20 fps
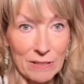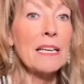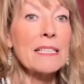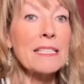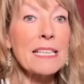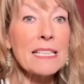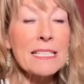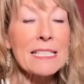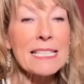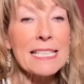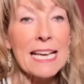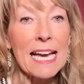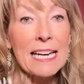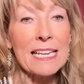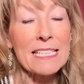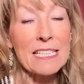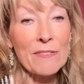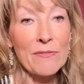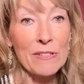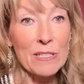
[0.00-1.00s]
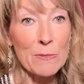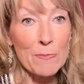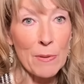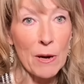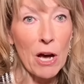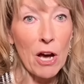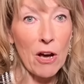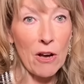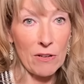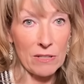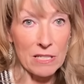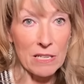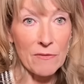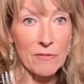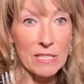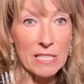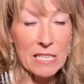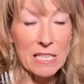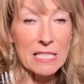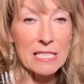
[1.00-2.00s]
Since the additive is part of a
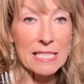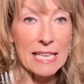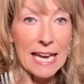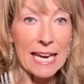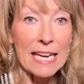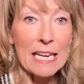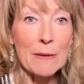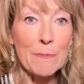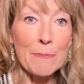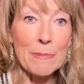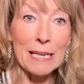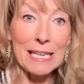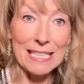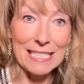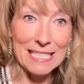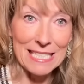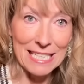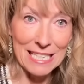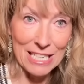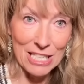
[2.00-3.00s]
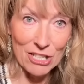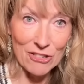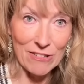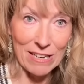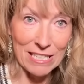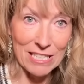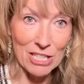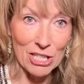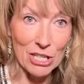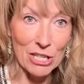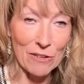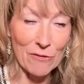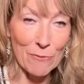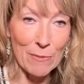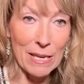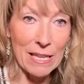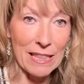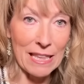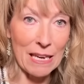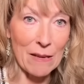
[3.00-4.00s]
sustainability strategy of
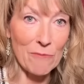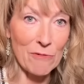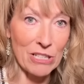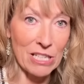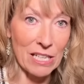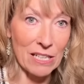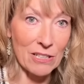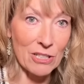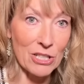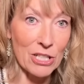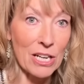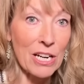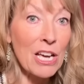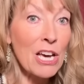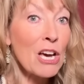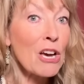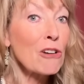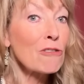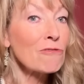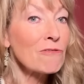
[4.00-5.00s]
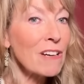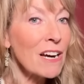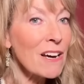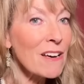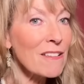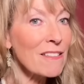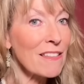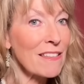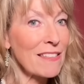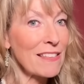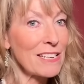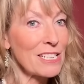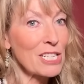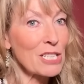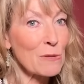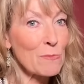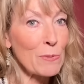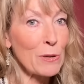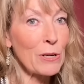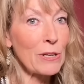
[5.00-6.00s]
methane reduction, rather than
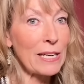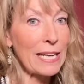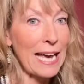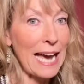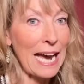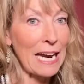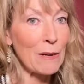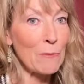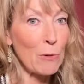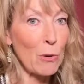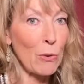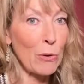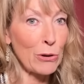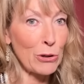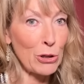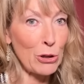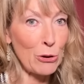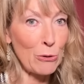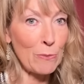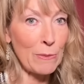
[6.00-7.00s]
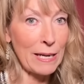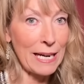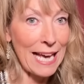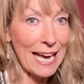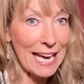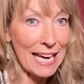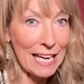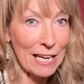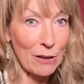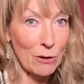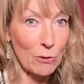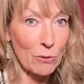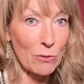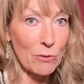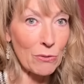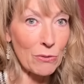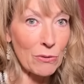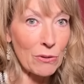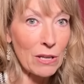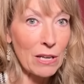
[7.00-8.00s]
just purely animal or human
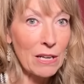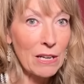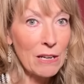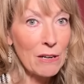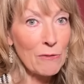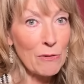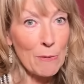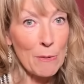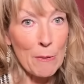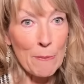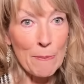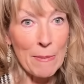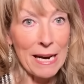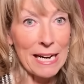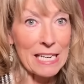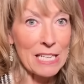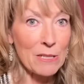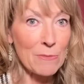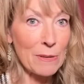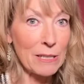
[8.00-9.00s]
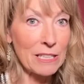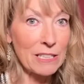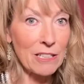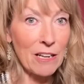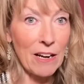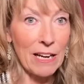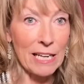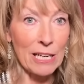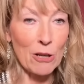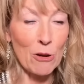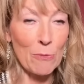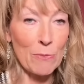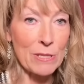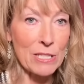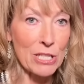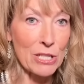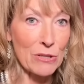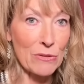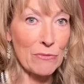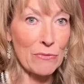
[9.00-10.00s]
health, from a management, diet,
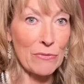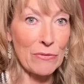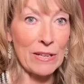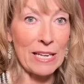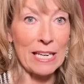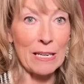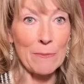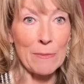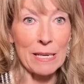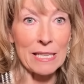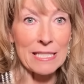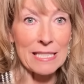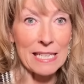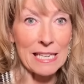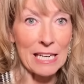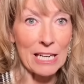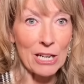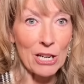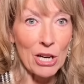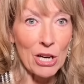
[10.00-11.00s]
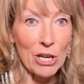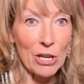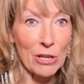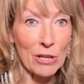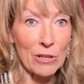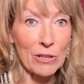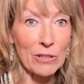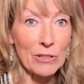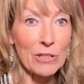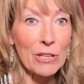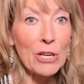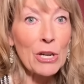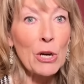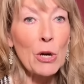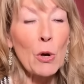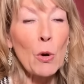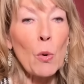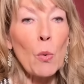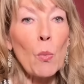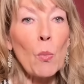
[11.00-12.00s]
composition, feed, mixing and herd.
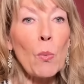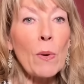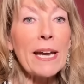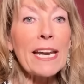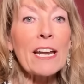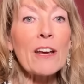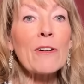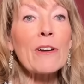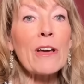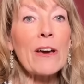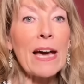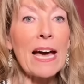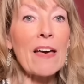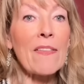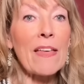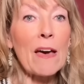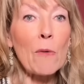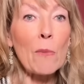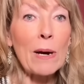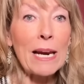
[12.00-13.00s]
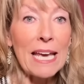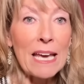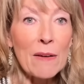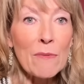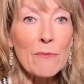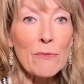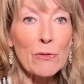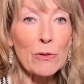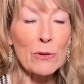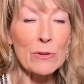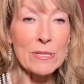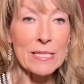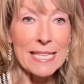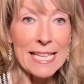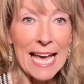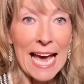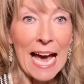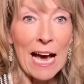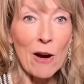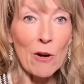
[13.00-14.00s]
We don't know how that will influence the
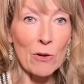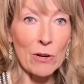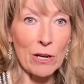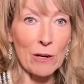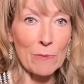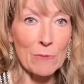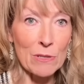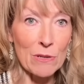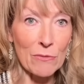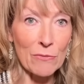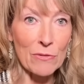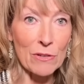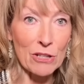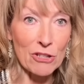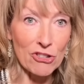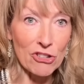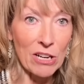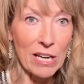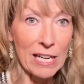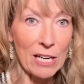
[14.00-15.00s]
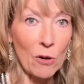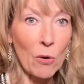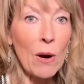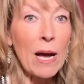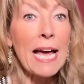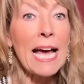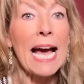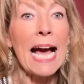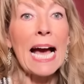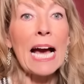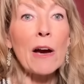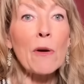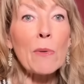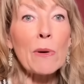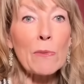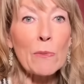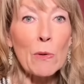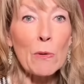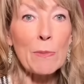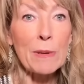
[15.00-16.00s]
outcomes of the trial, how it
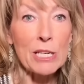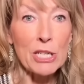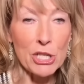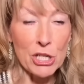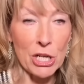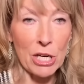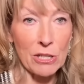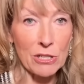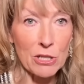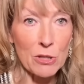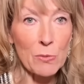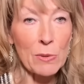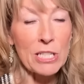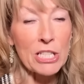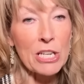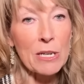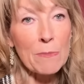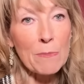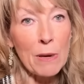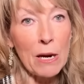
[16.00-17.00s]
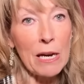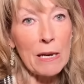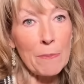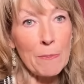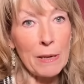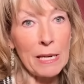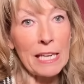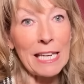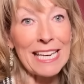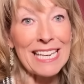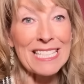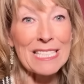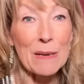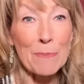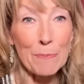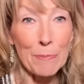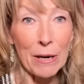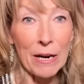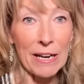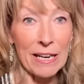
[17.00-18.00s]
will be judged, which in my opinion is a
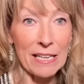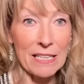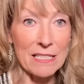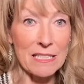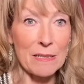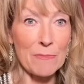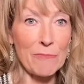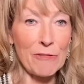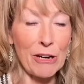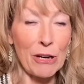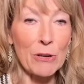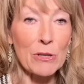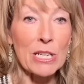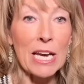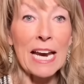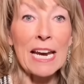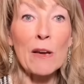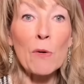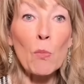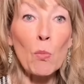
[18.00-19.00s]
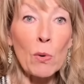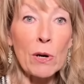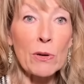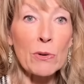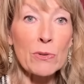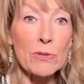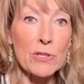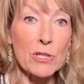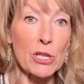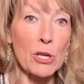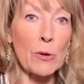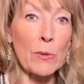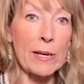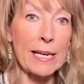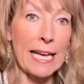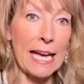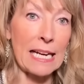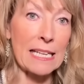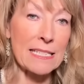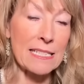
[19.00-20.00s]
biased approach and it will skew
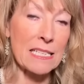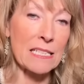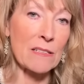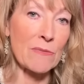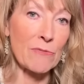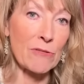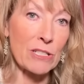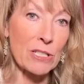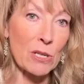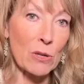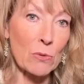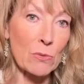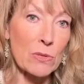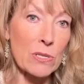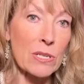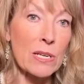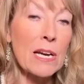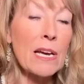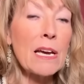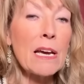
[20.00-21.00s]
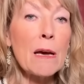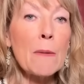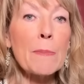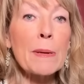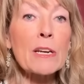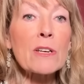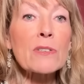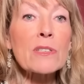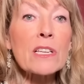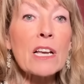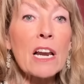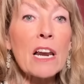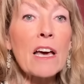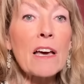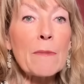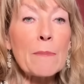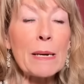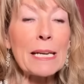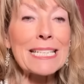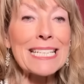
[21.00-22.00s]
analysis of results because
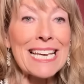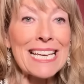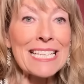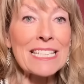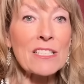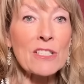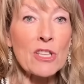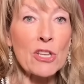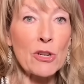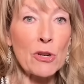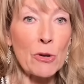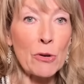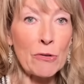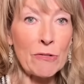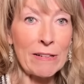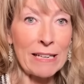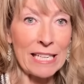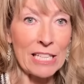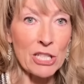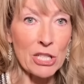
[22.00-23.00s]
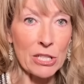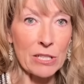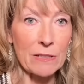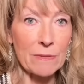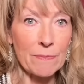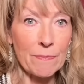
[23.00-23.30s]
climate is the new religion.